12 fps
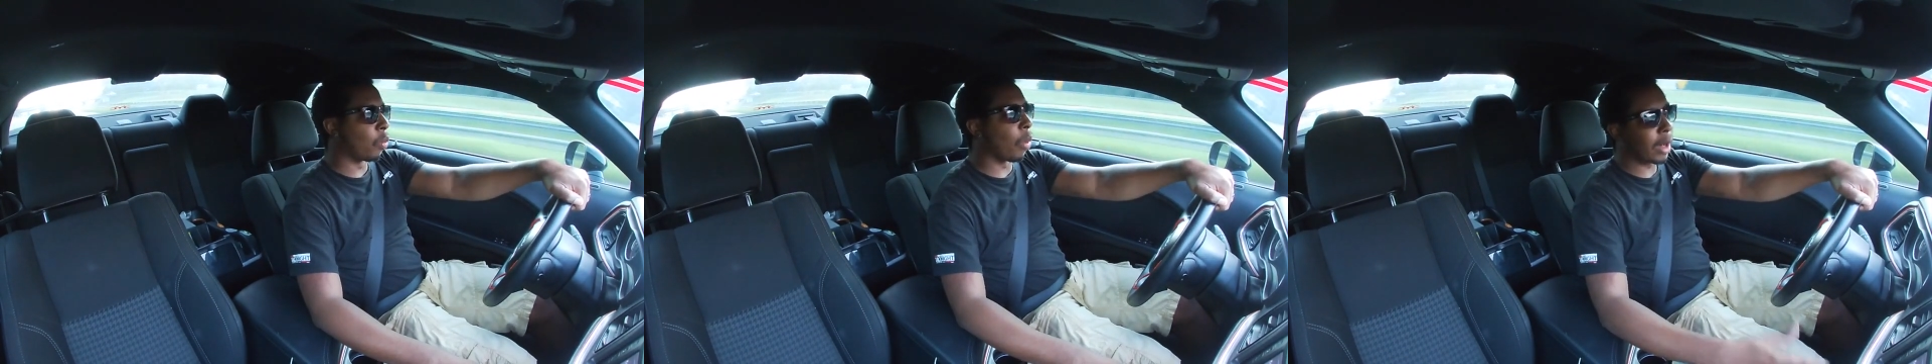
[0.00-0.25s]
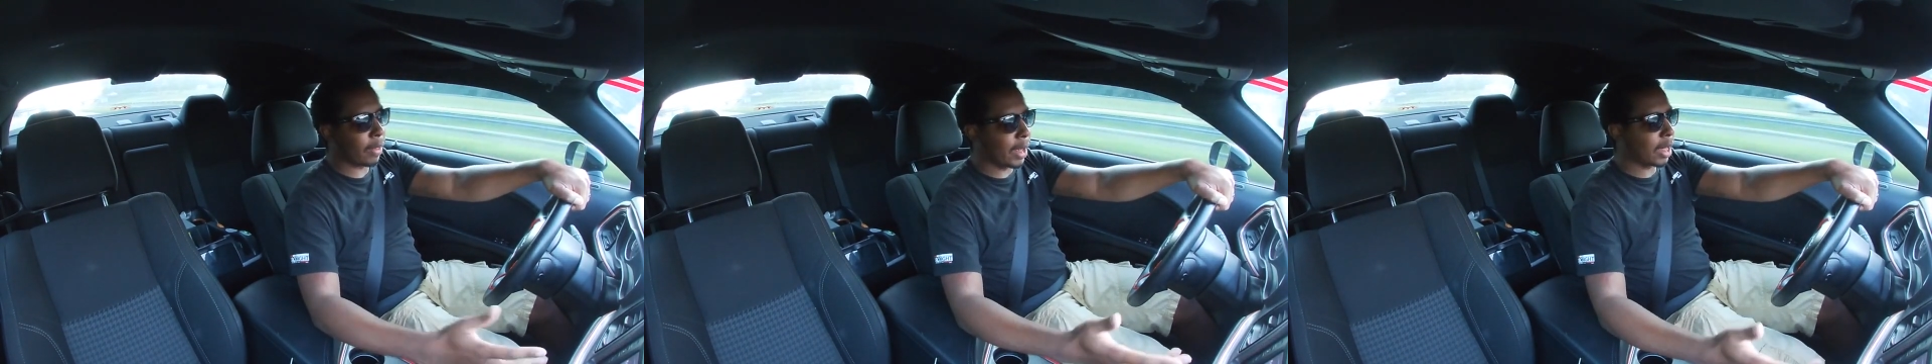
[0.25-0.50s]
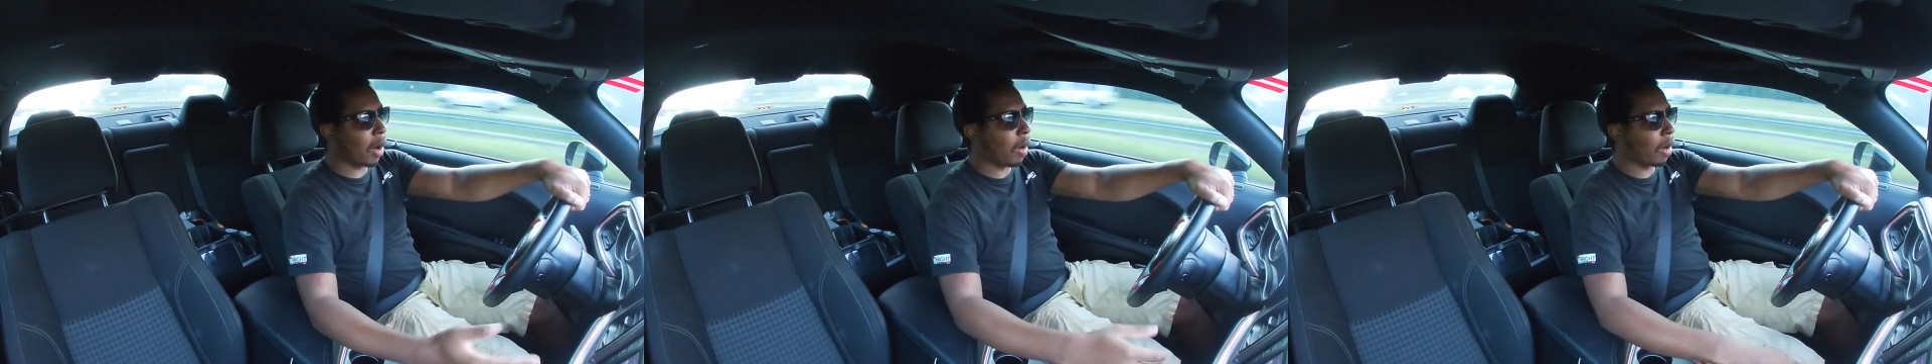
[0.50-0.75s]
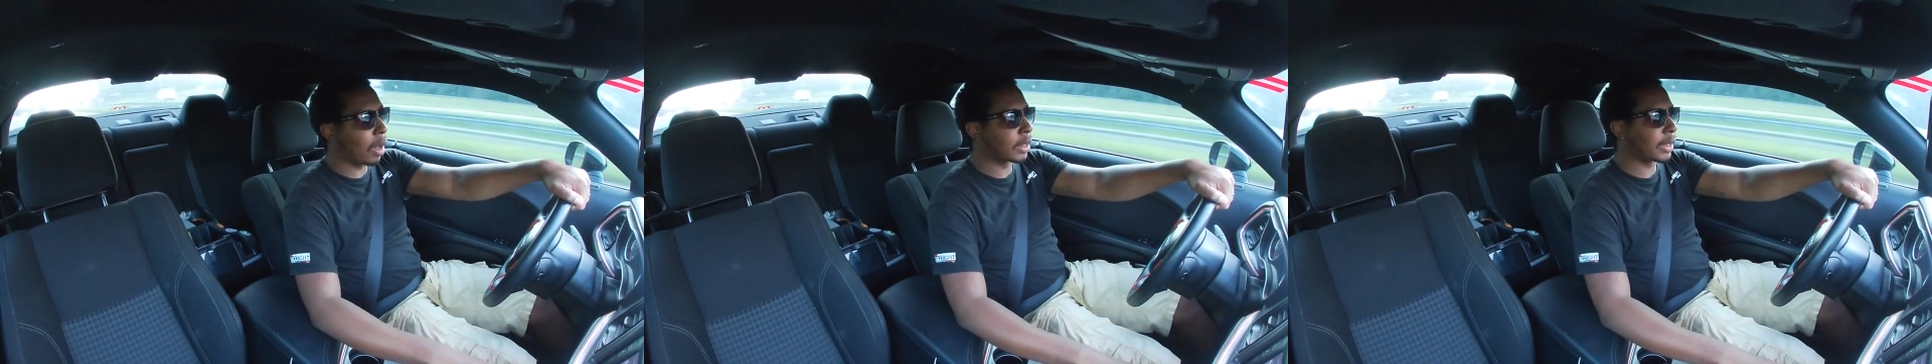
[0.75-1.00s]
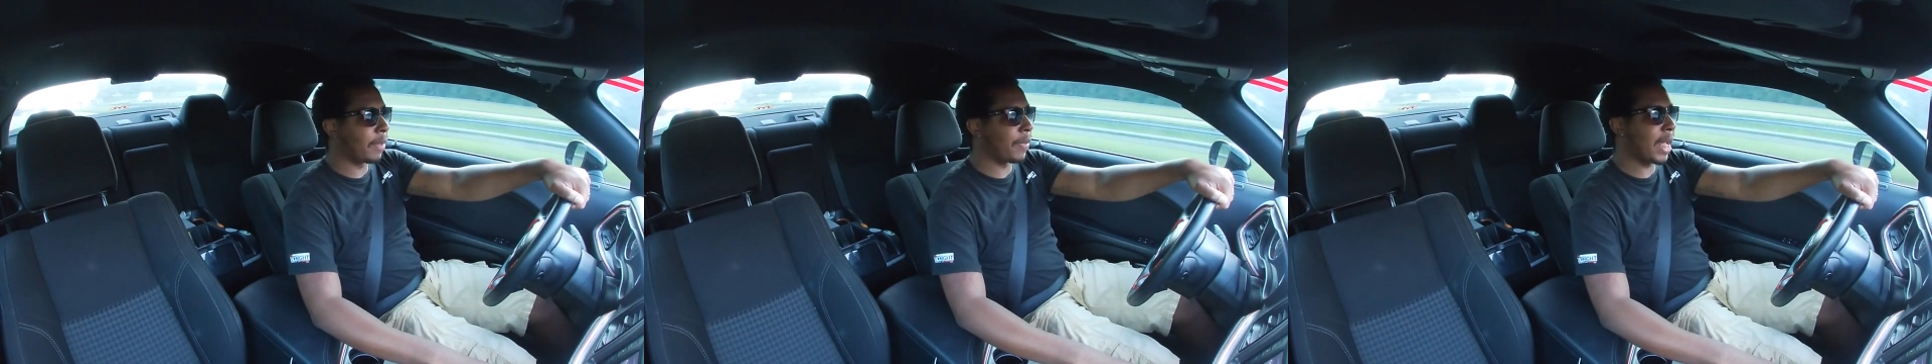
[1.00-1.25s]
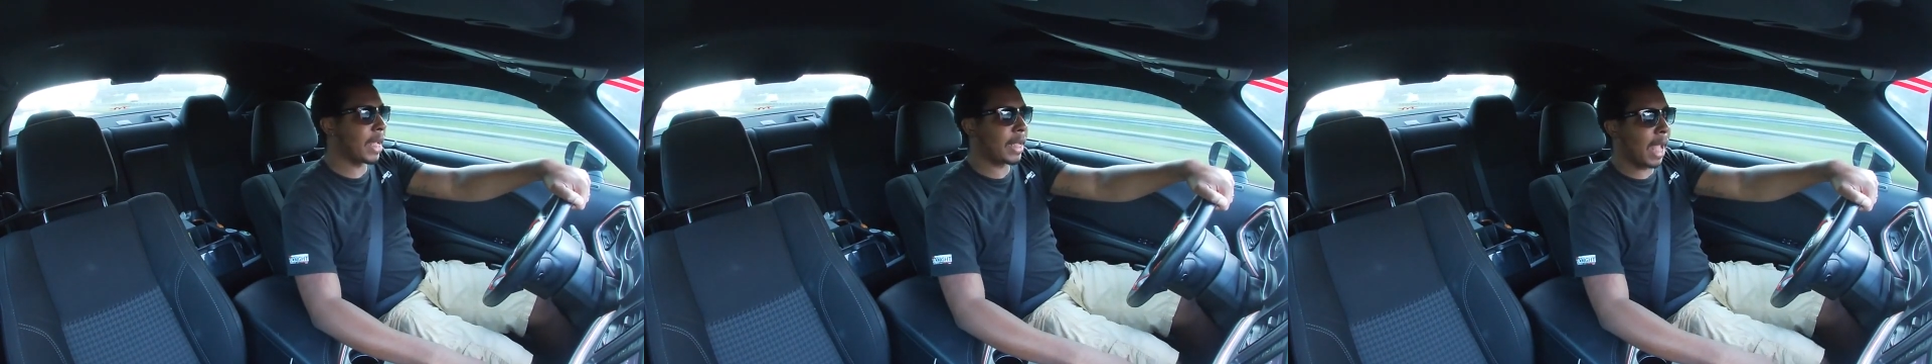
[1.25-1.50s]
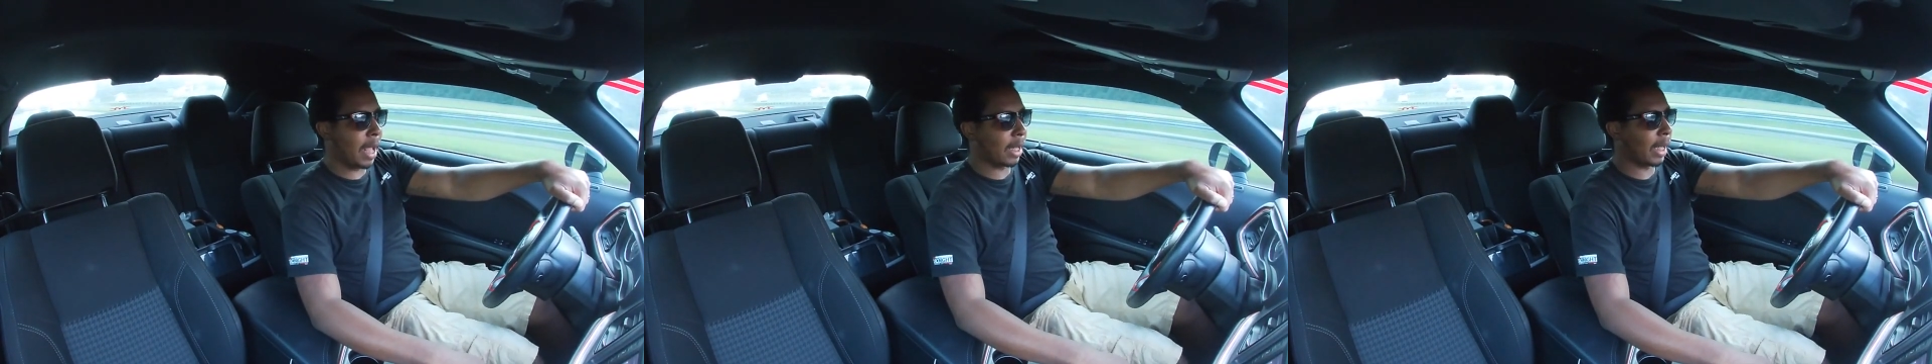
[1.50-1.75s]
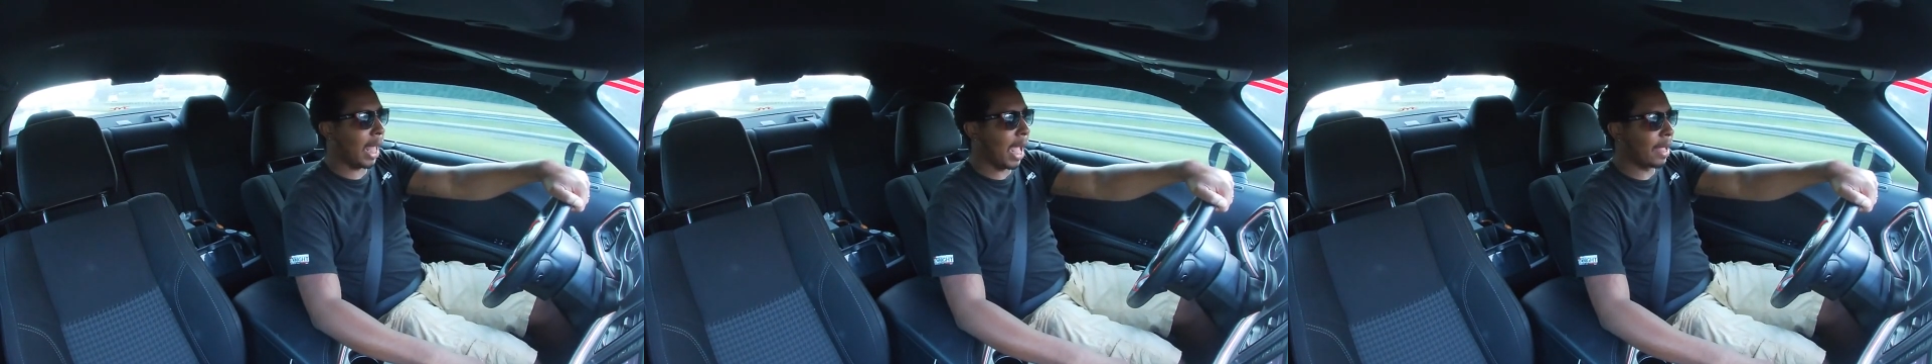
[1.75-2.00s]
one of their cars and then kind
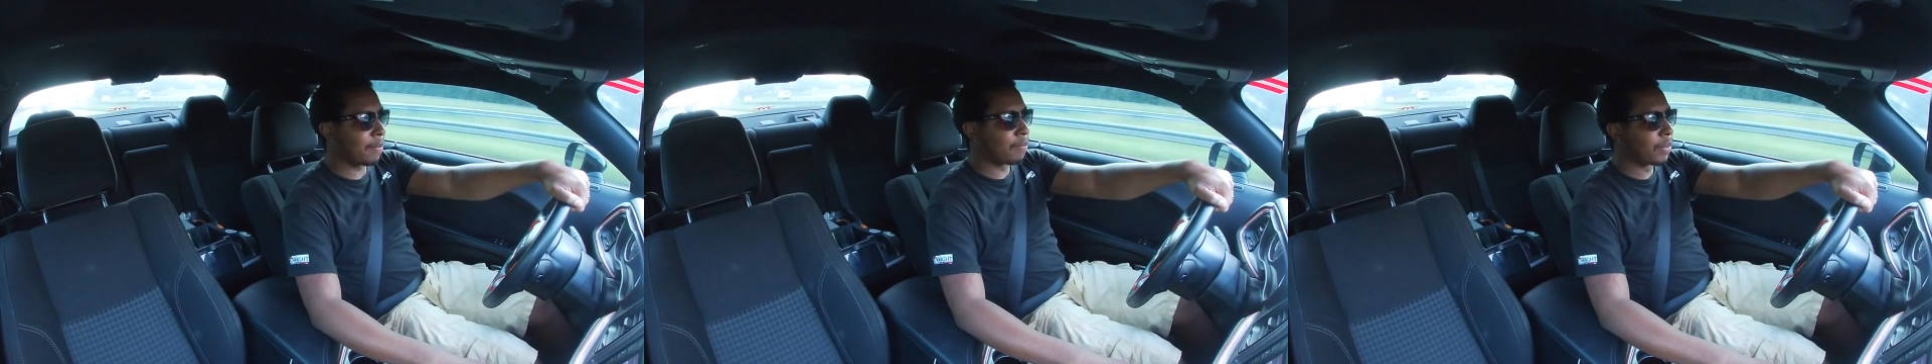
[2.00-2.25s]
of like